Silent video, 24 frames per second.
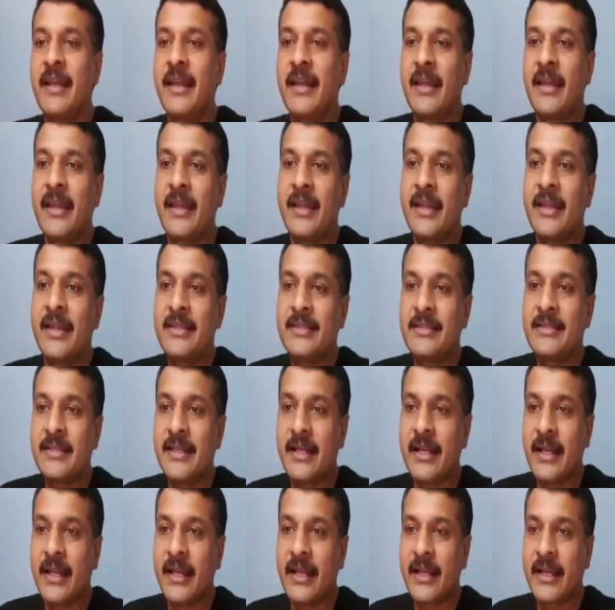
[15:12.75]
is
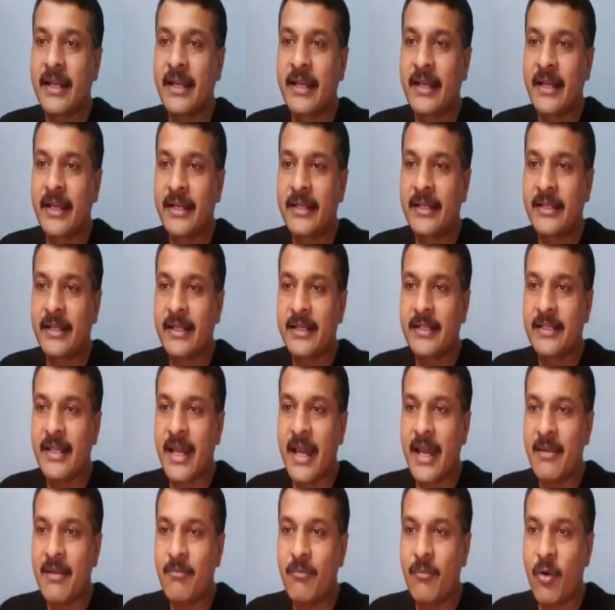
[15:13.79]
greater
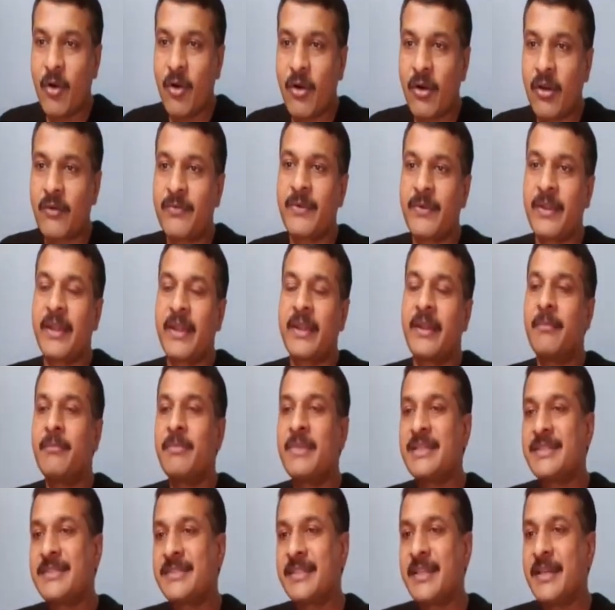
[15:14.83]
than mod of a,
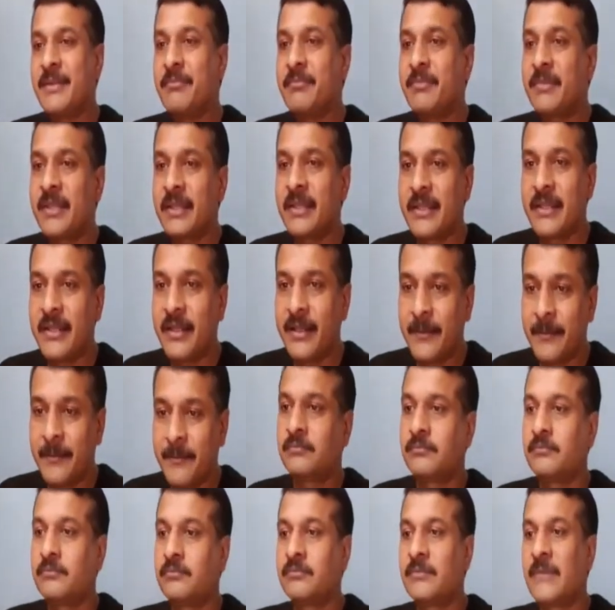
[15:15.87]
means same thing here.
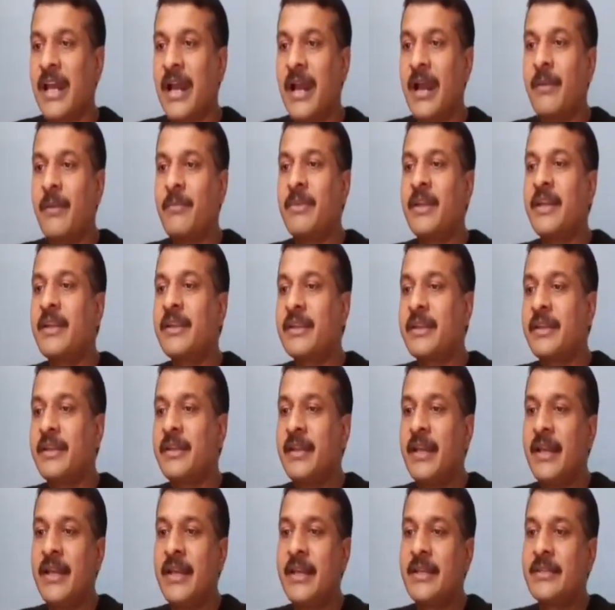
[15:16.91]
I am getting
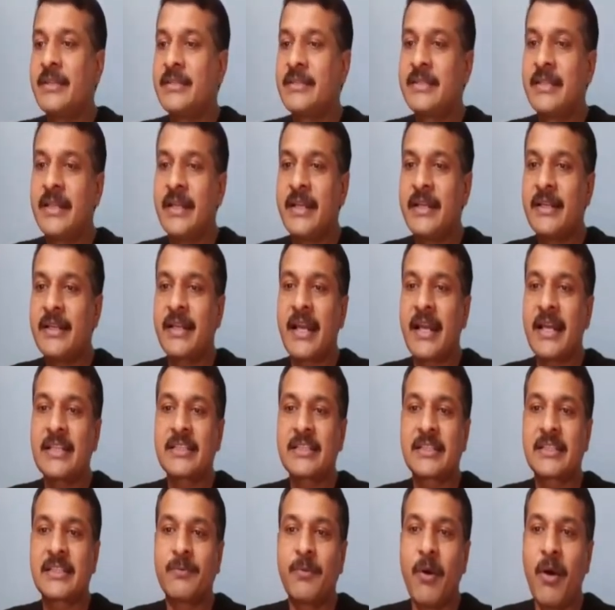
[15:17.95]
Z
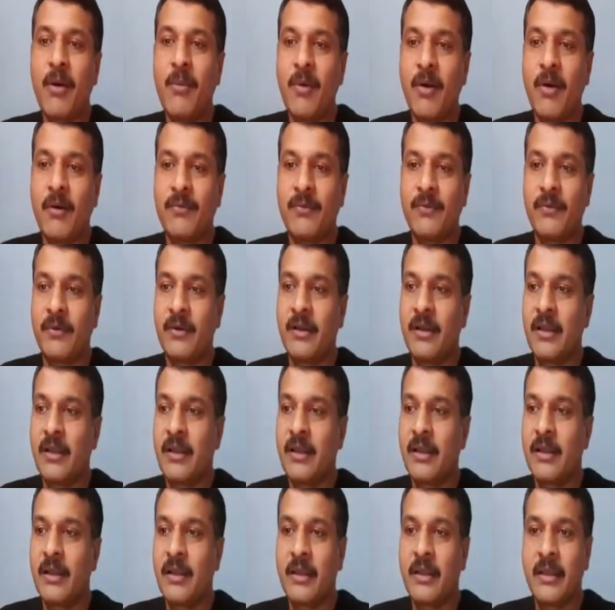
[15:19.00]
transform of
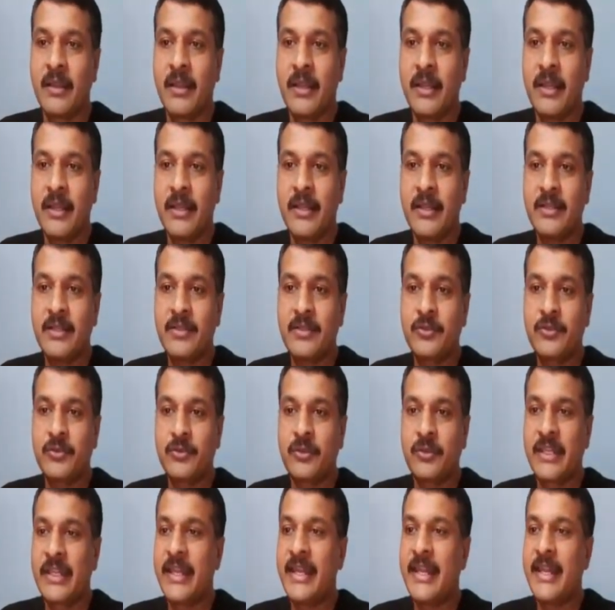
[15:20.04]
a raised to
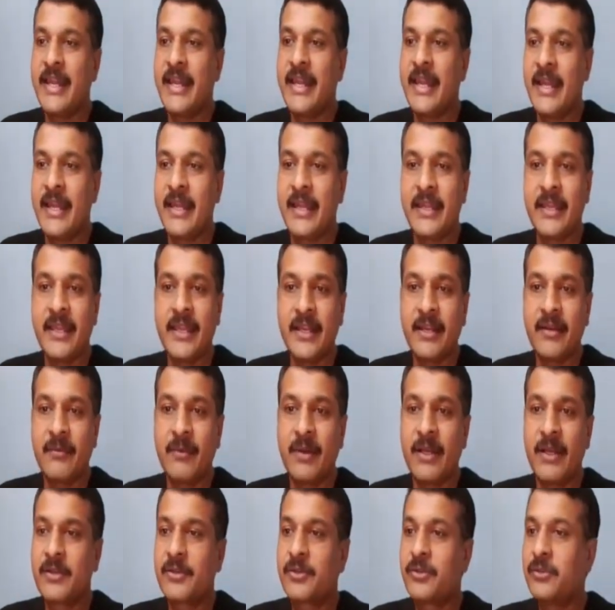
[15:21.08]
k
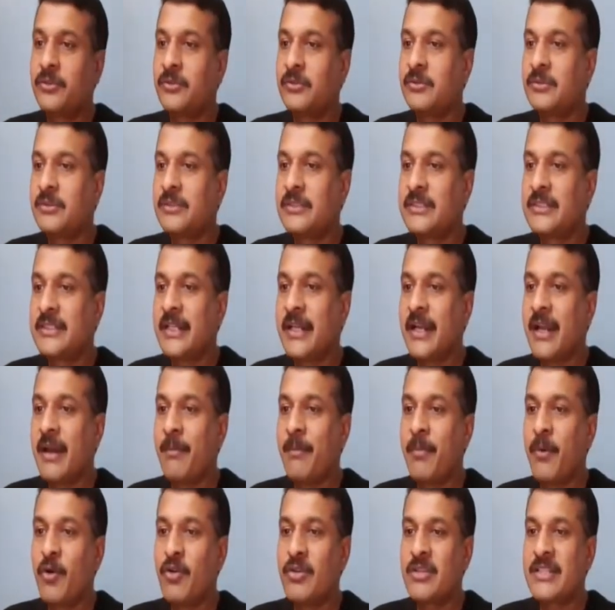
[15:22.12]
equal to z
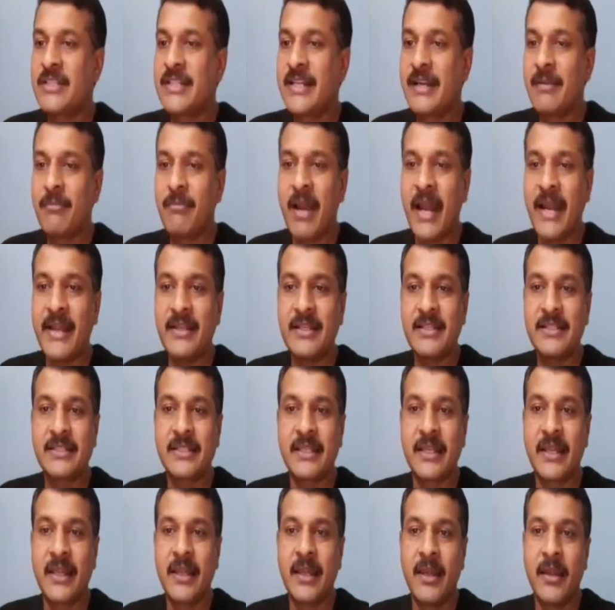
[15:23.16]
upon z minus
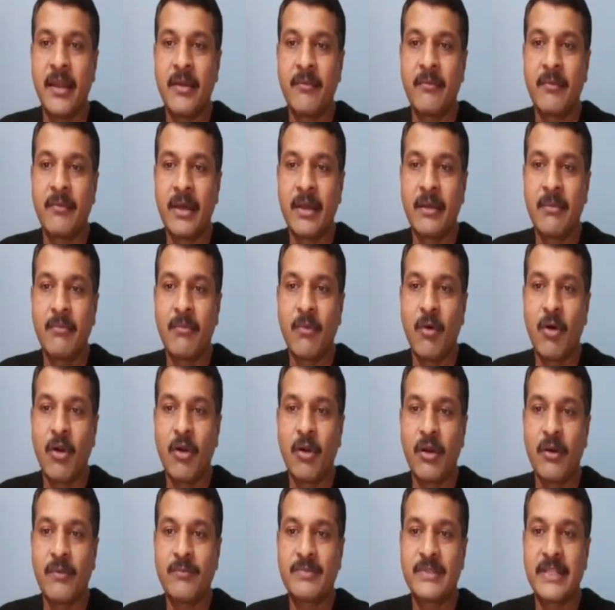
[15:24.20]
a, where mod
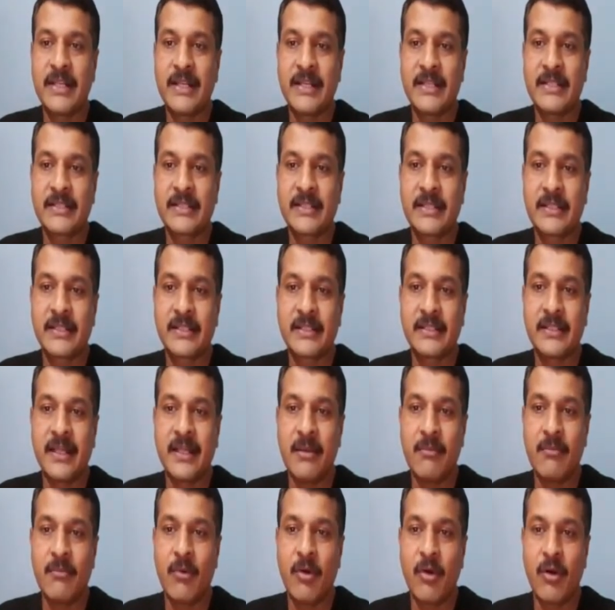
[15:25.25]
of z is greater
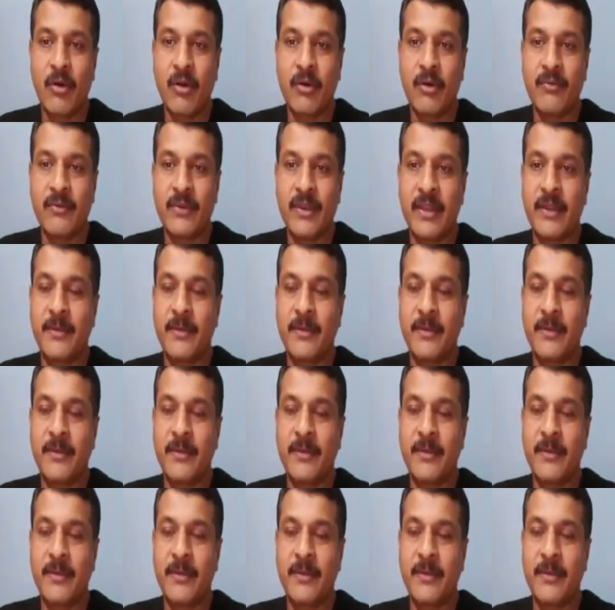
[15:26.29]
than mod of a.